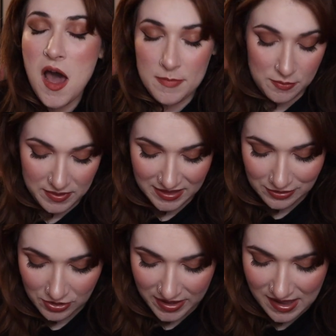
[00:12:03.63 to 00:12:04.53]
But really
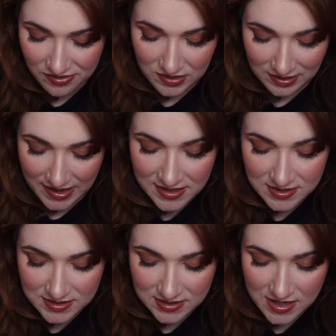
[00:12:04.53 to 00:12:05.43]
looking at the
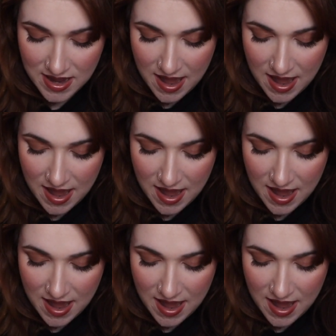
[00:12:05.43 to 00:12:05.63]
list,